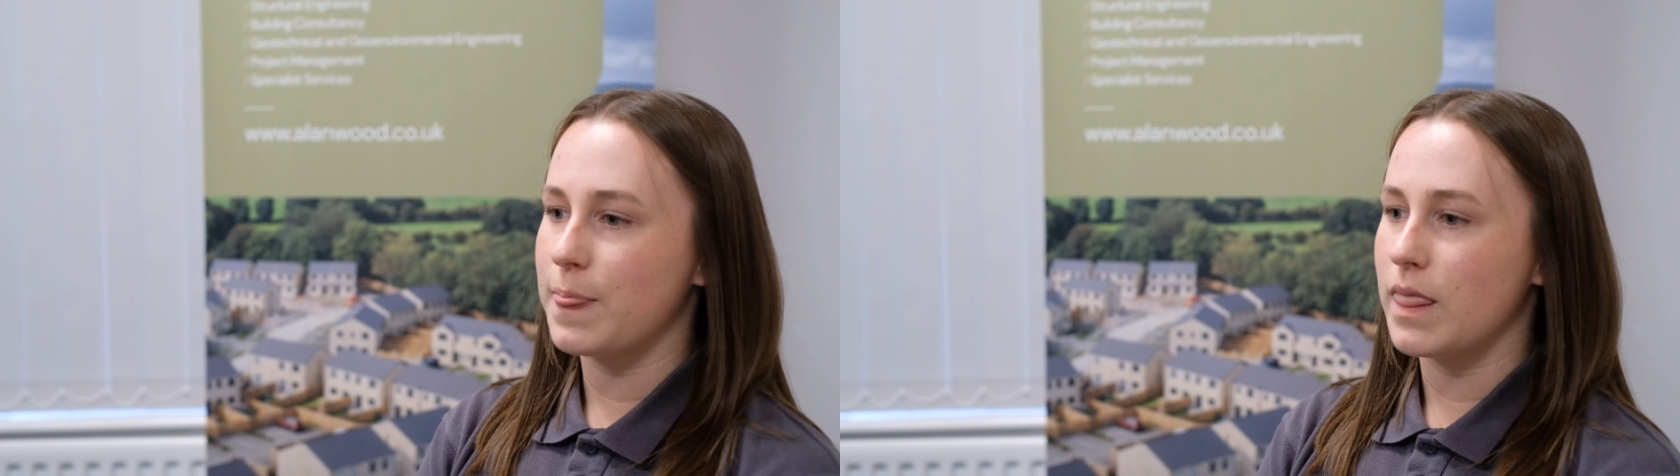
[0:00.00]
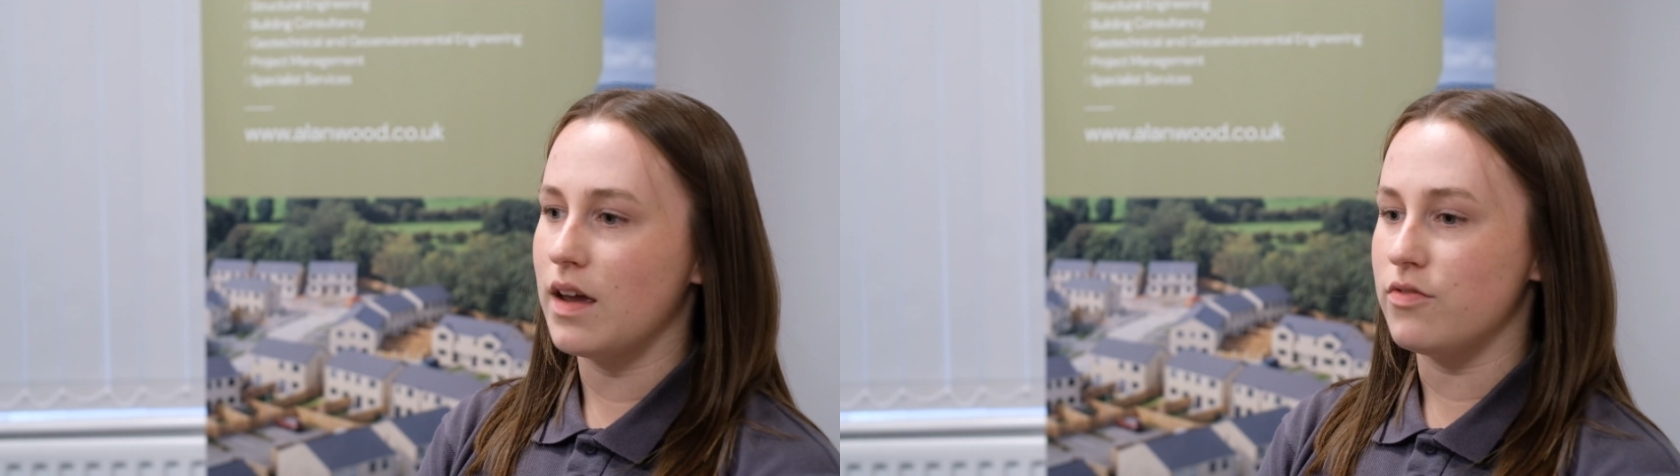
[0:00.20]

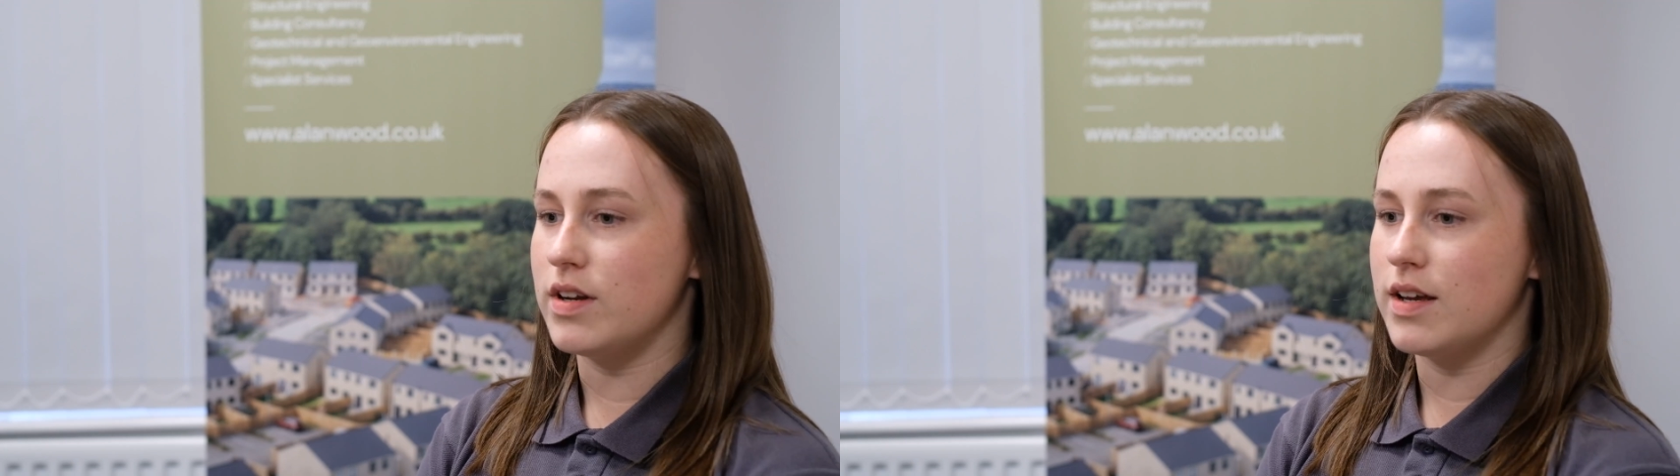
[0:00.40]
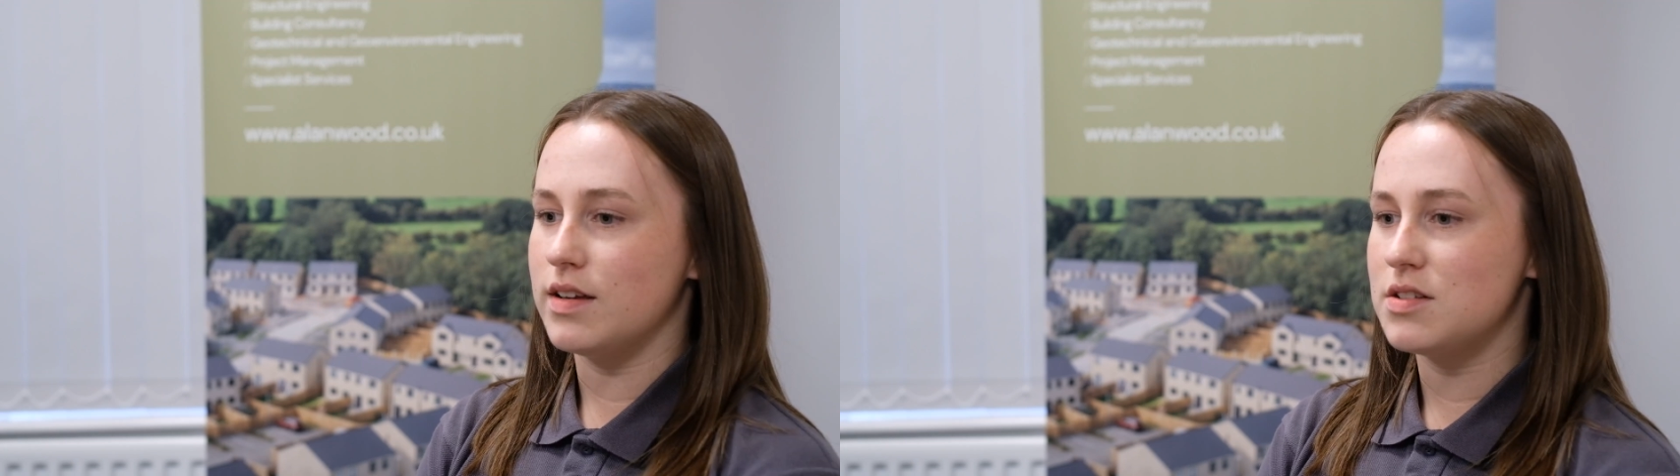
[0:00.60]
every
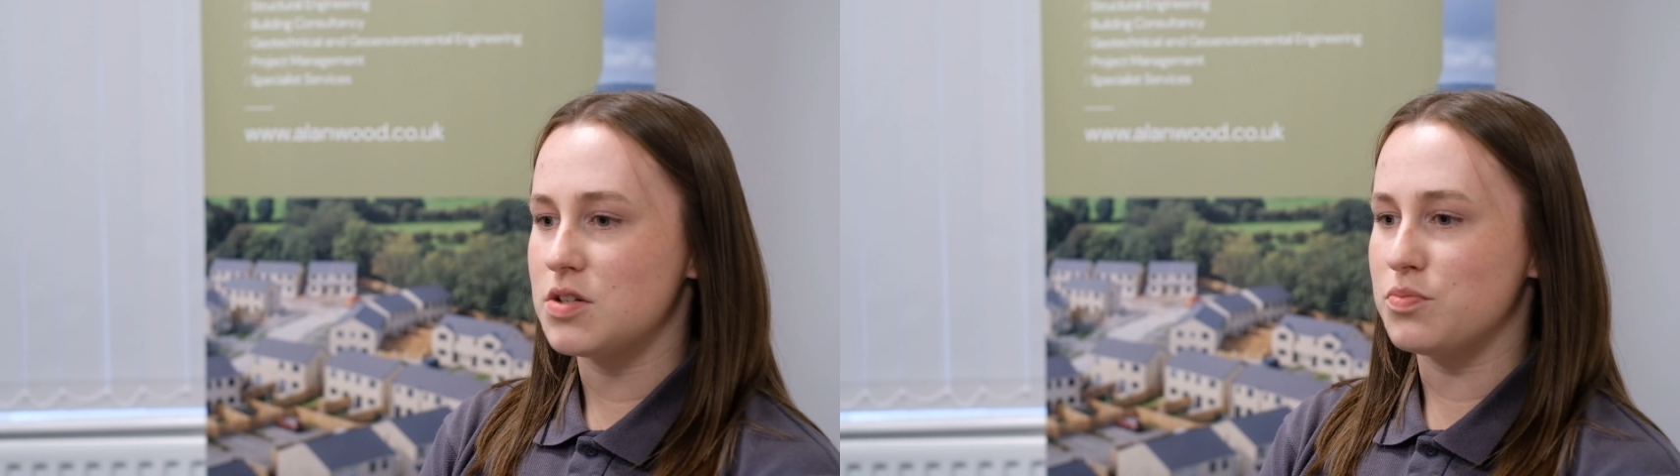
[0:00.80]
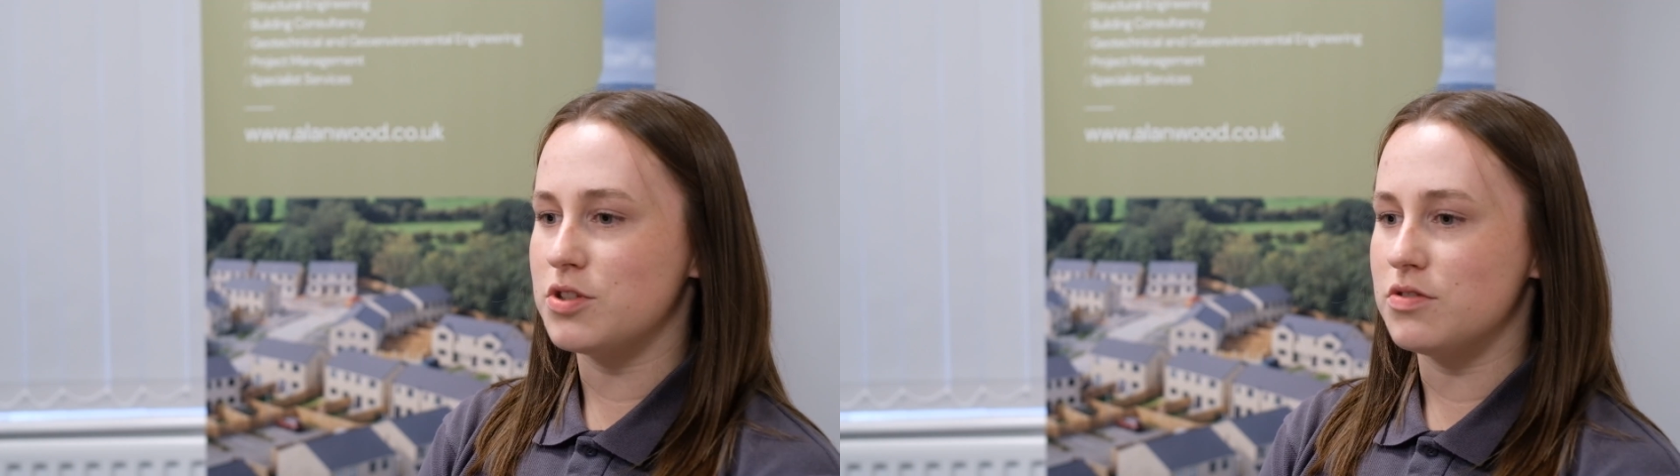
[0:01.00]
day
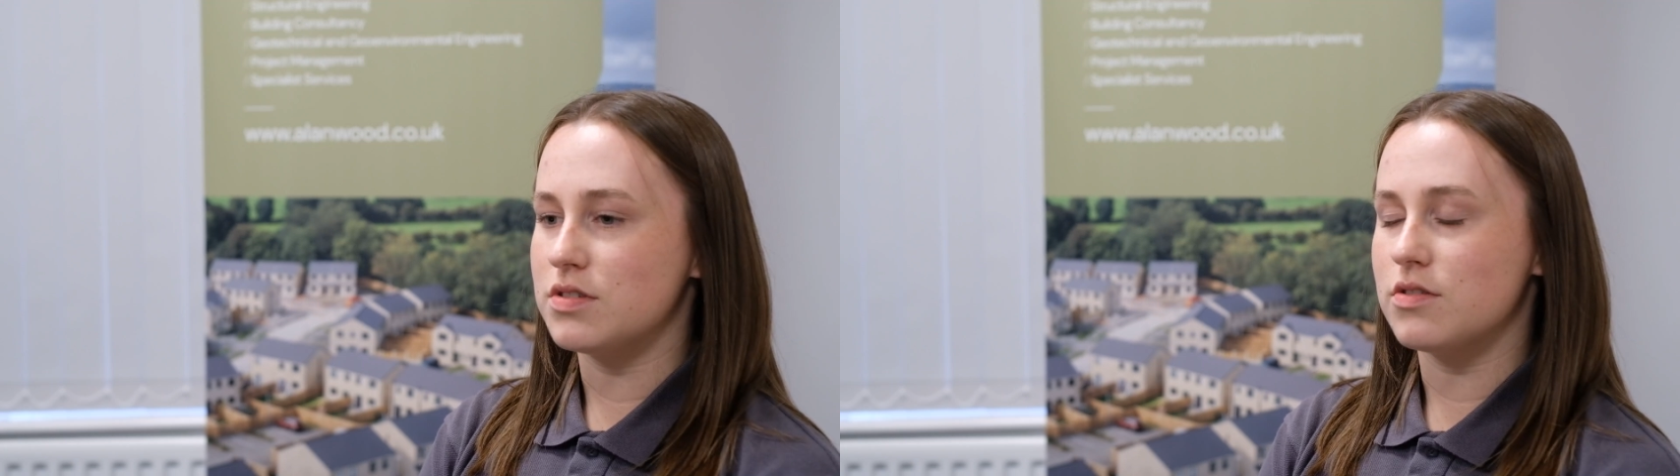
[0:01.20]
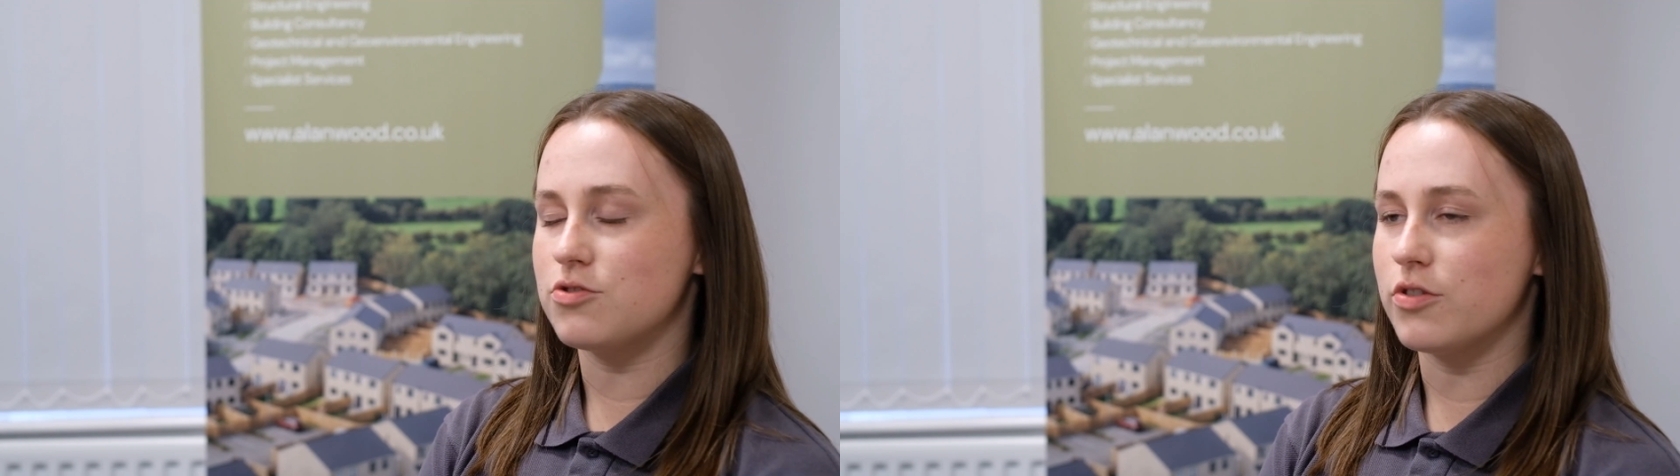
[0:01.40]
to produce
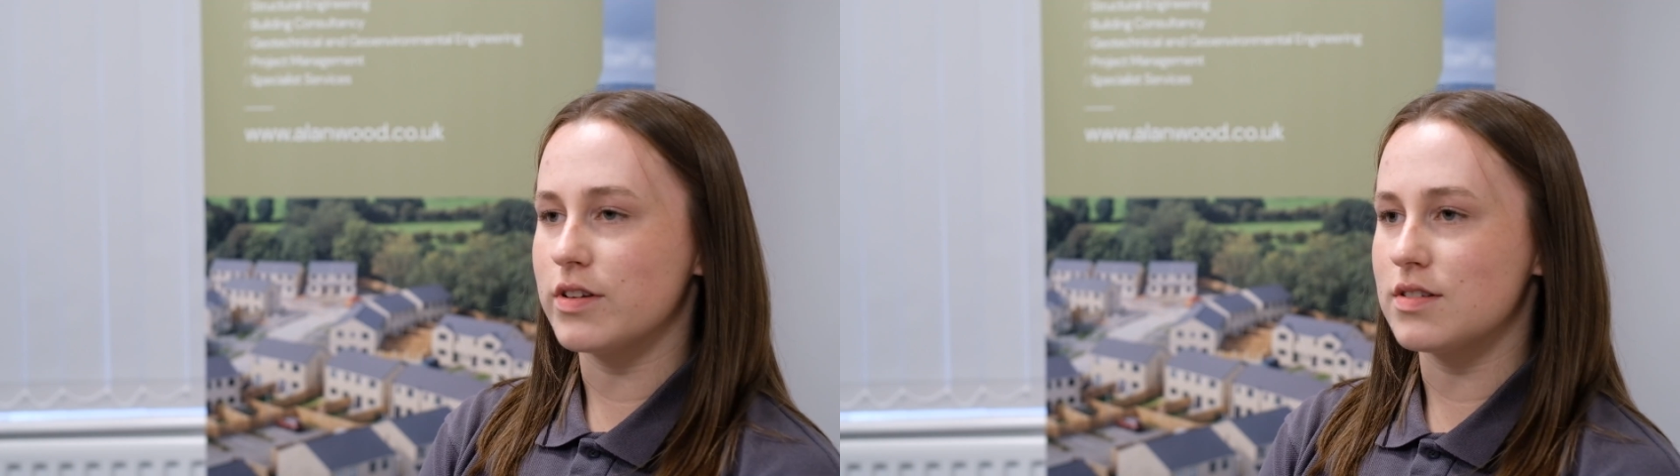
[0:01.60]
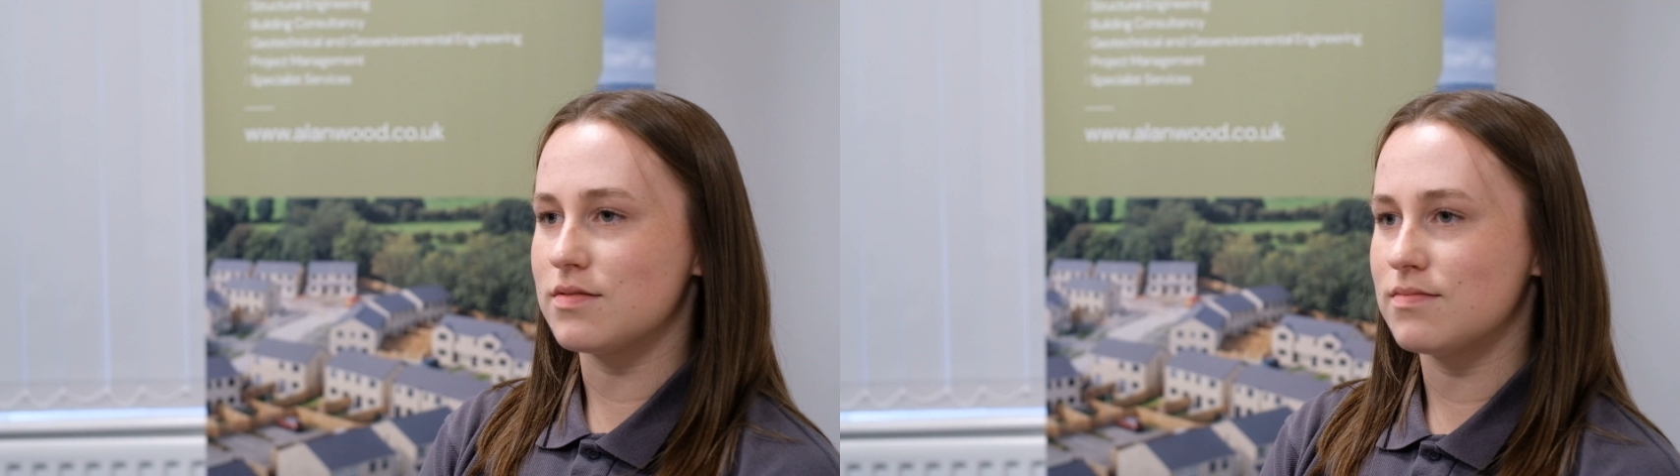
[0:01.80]
those
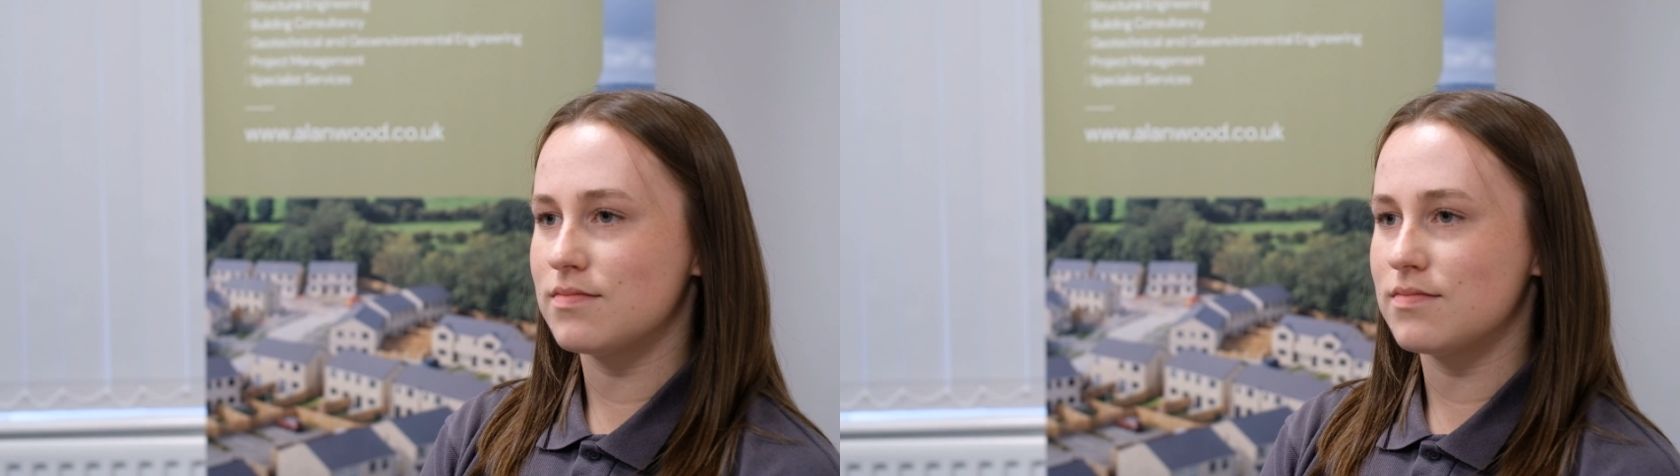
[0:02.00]
drawings.